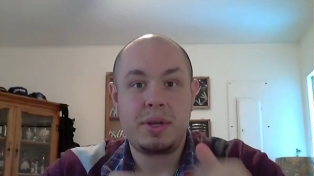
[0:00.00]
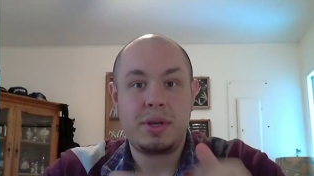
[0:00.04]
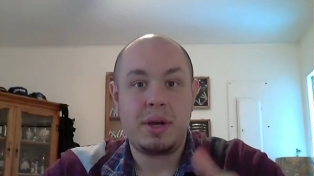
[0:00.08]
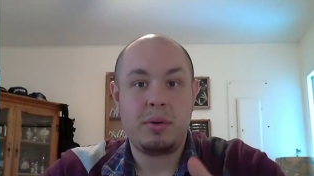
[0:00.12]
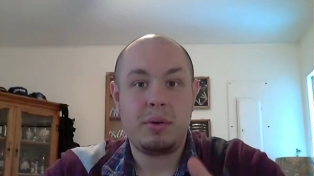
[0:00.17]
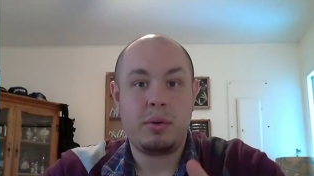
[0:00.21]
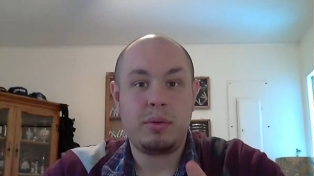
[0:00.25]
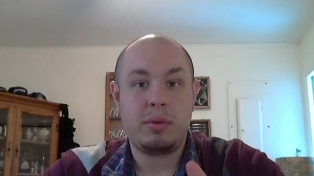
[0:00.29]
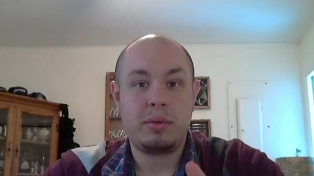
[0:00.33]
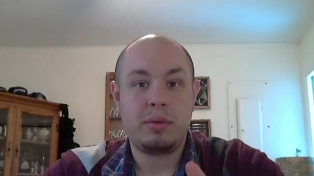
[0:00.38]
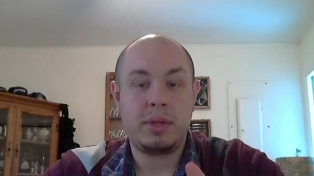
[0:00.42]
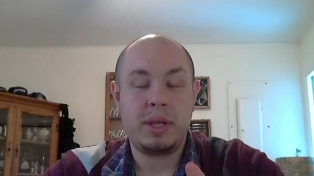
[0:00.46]
I
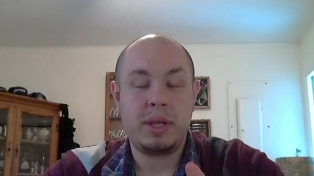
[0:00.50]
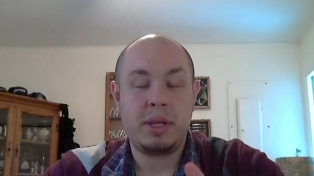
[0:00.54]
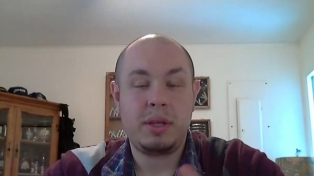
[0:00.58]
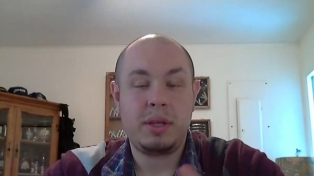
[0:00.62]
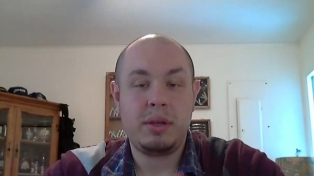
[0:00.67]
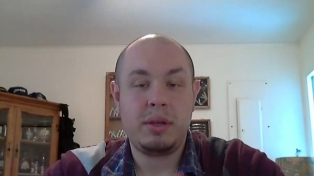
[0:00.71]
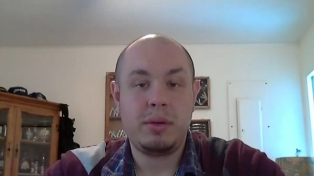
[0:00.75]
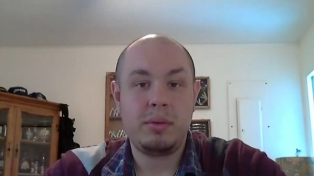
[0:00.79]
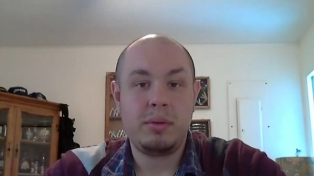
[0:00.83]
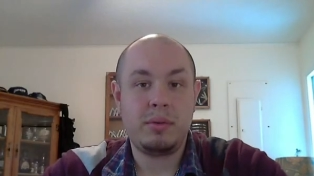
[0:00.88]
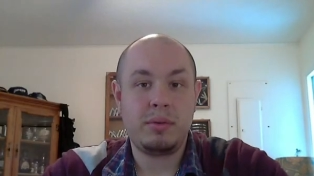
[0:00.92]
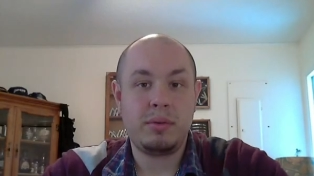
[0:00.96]
will link
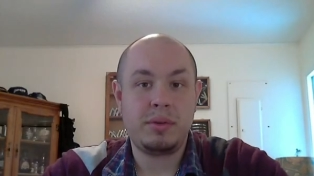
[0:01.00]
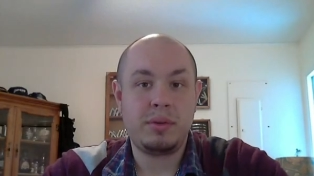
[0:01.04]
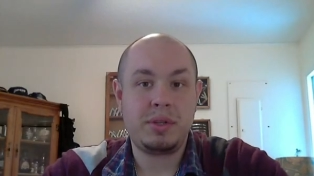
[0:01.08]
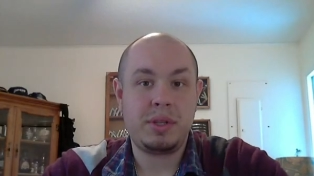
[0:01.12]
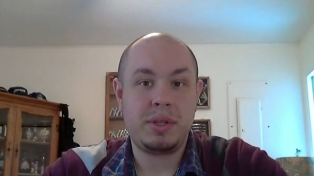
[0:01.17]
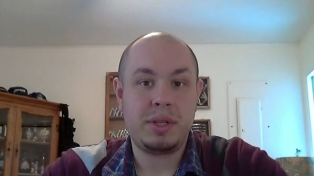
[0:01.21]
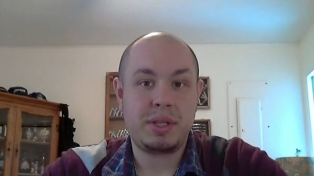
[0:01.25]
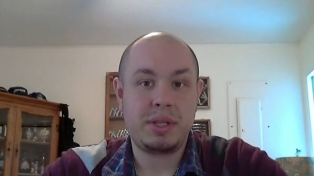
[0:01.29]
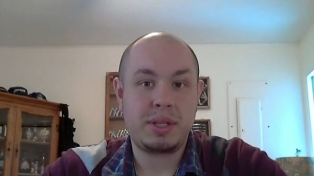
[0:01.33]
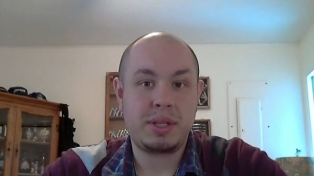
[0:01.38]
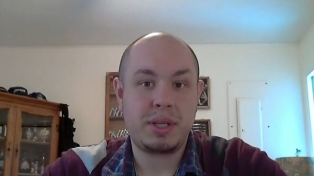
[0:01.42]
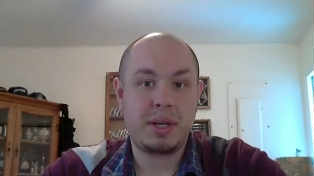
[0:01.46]
you to
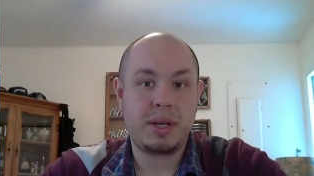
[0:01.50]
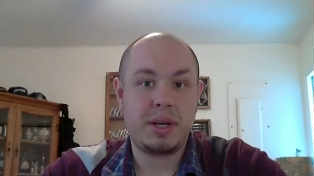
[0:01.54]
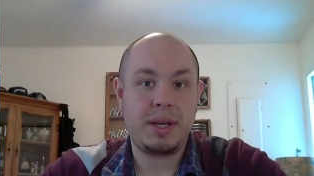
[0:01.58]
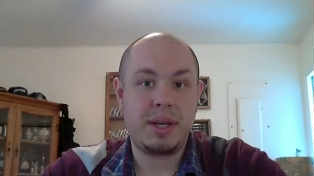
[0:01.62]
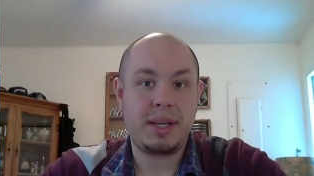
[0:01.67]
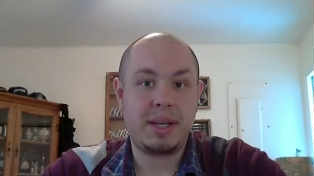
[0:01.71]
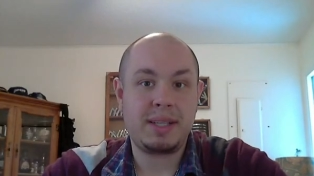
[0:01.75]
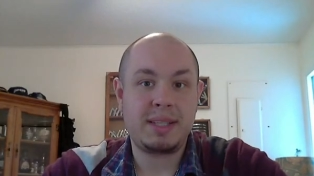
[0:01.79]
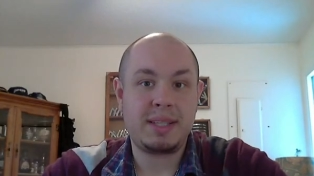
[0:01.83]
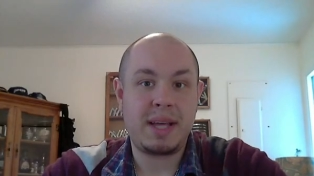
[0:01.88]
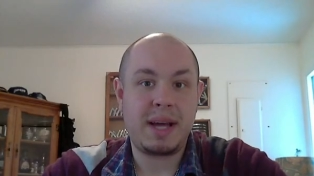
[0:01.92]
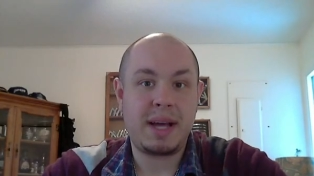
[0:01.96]
this uh,
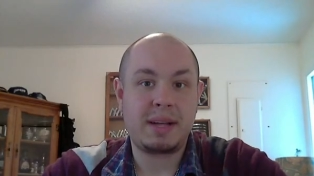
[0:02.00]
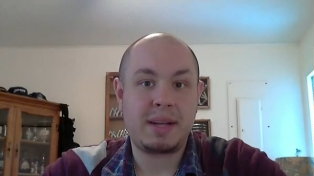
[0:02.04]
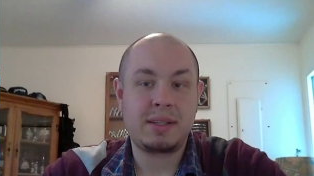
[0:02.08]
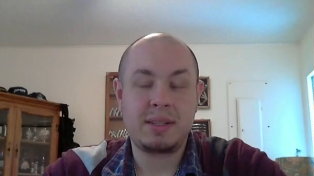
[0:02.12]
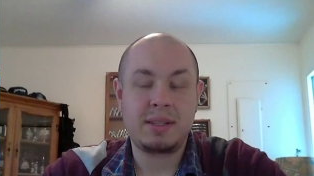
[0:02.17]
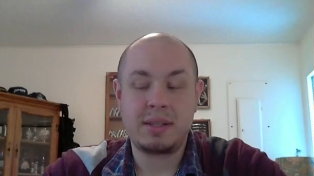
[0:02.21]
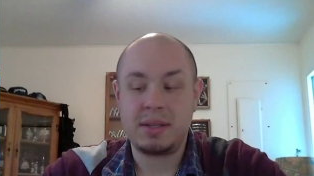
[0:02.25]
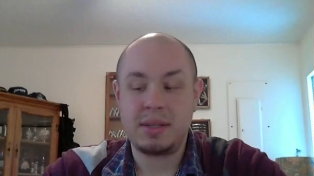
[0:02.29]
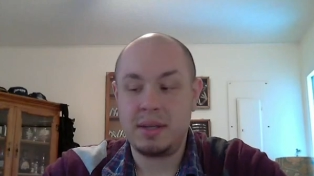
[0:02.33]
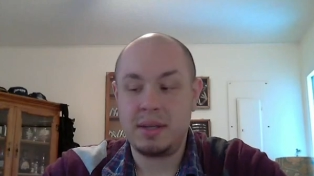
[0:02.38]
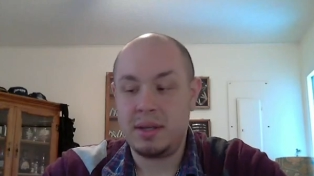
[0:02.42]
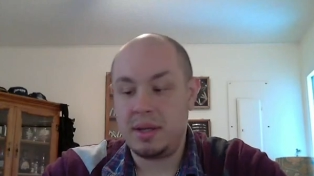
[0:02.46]

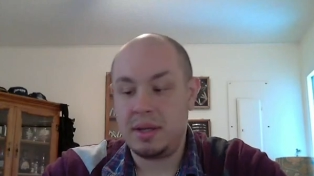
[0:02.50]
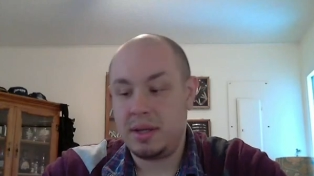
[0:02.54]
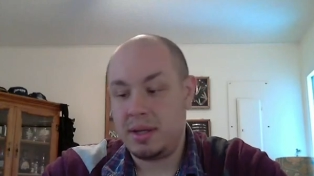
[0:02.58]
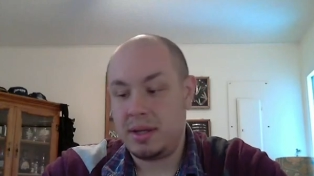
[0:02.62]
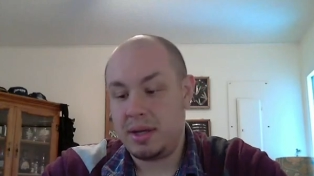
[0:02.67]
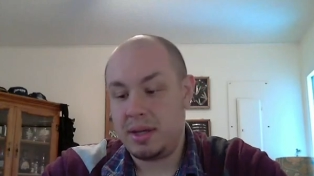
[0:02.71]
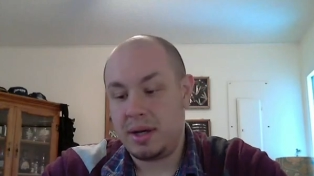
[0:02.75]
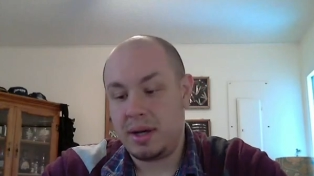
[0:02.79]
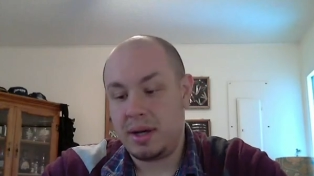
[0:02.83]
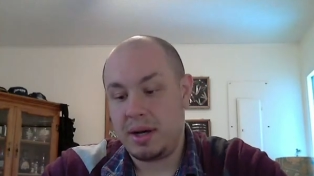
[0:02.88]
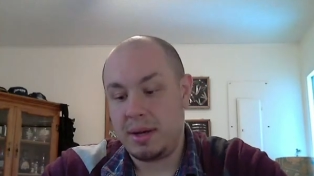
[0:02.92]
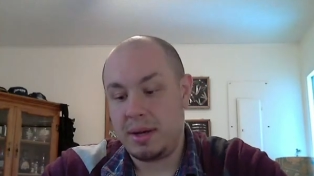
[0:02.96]
exact
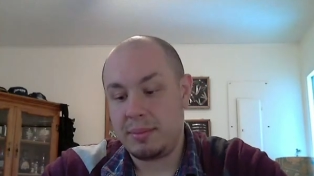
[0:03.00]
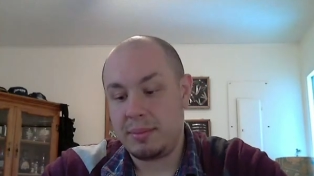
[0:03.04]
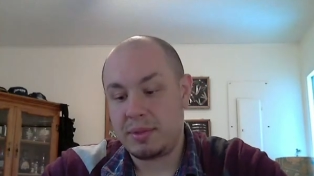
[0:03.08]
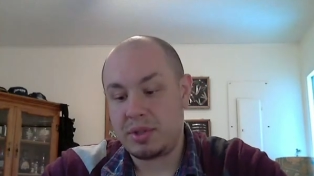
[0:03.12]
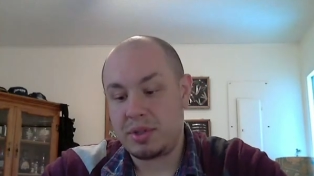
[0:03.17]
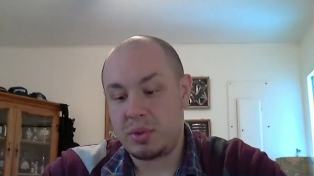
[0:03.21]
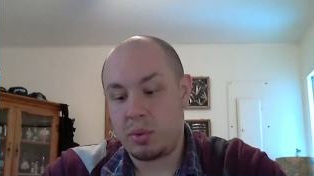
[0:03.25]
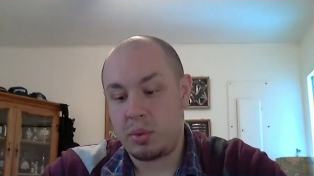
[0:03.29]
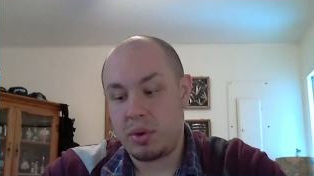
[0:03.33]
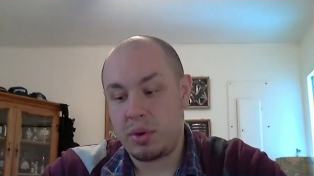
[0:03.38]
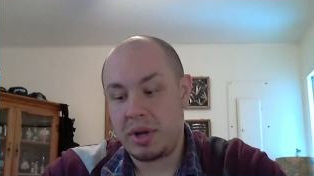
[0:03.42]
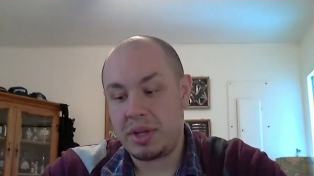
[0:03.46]
um,
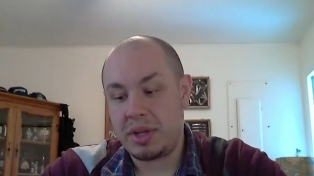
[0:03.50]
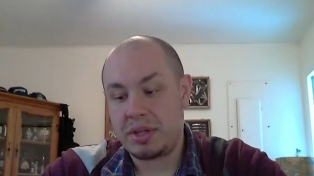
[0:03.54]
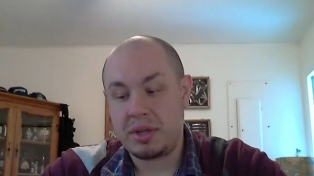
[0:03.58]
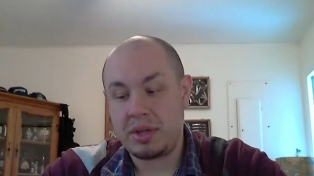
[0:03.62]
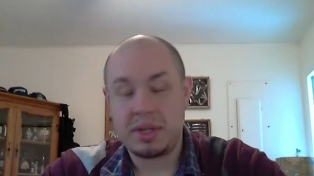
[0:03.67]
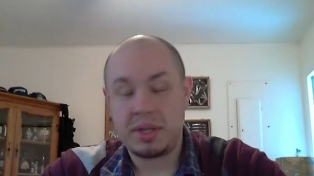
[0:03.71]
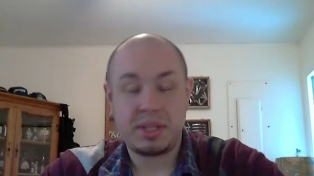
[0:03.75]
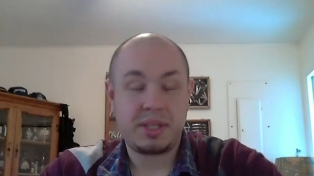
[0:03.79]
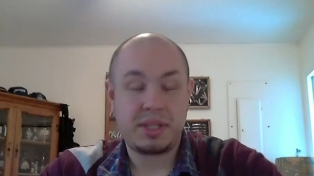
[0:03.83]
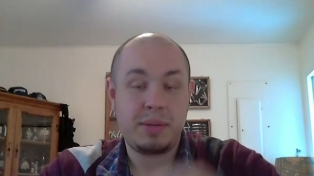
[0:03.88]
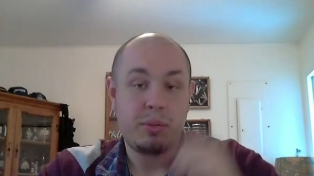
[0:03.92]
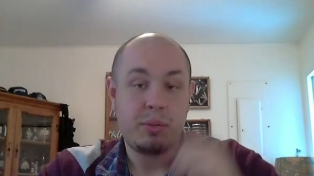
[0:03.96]
story so you
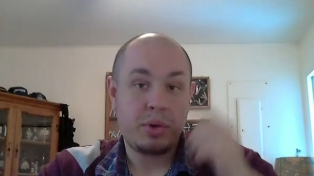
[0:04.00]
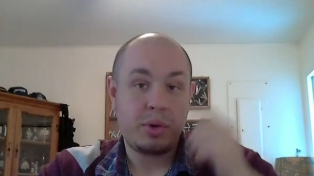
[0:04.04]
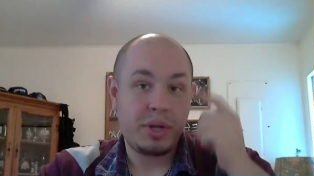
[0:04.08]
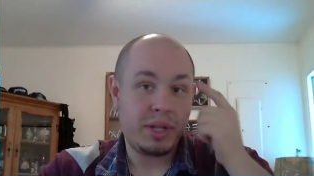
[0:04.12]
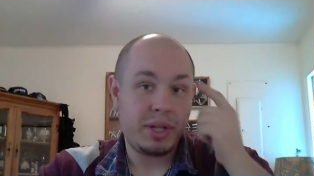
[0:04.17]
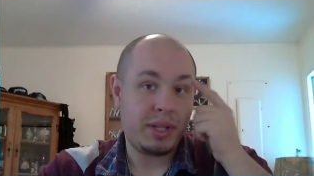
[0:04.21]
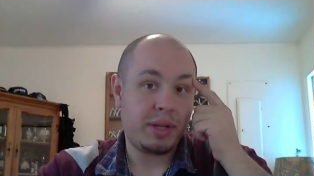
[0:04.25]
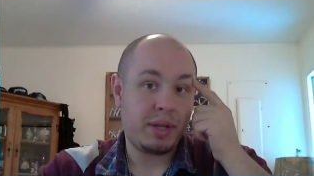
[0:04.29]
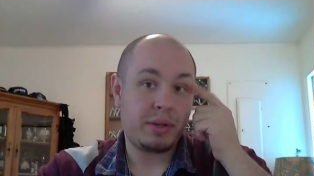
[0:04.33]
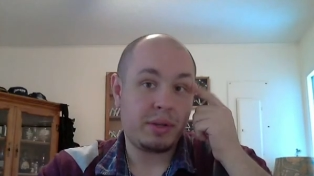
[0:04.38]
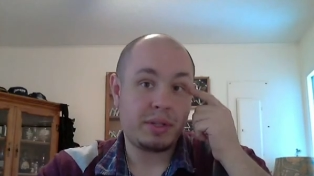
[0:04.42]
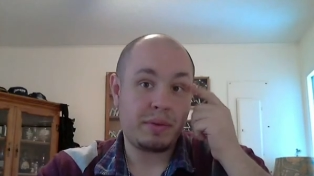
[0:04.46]
can see more
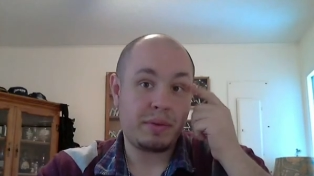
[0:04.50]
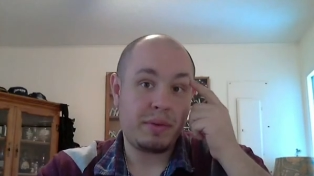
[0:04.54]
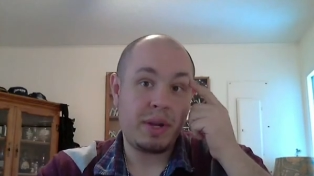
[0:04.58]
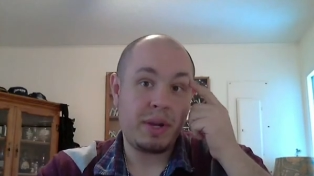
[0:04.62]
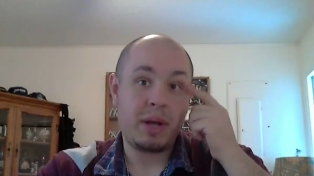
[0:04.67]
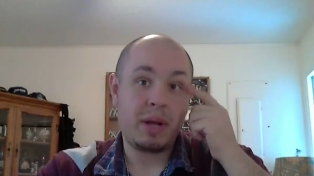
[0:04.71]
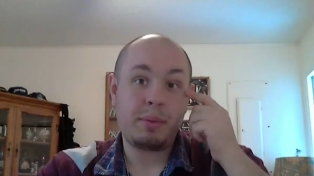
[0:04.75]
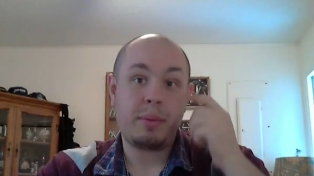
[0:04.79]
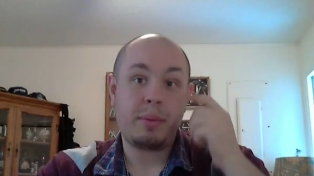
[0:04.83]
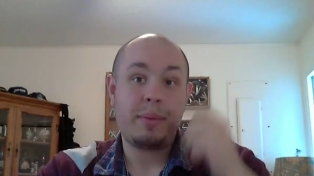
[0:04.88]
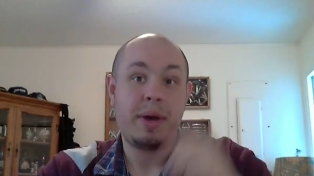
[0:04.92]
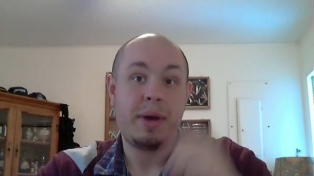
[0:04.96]
details and read
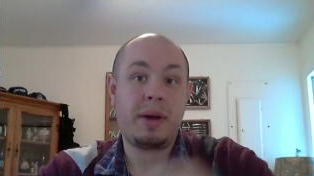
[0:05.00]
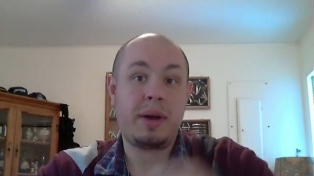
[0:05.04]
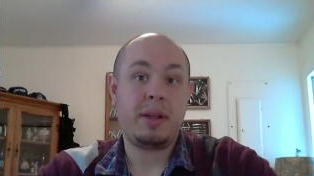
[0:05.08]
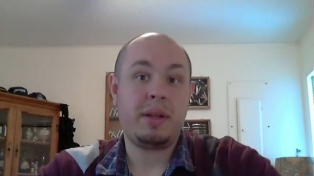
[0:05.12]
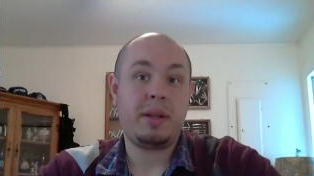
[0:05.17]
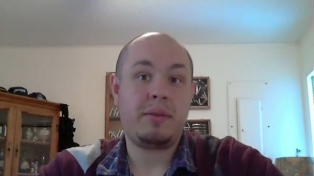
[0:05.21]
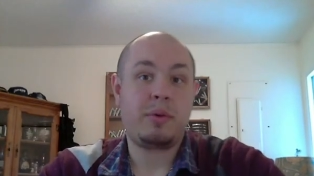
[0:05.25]
up about it.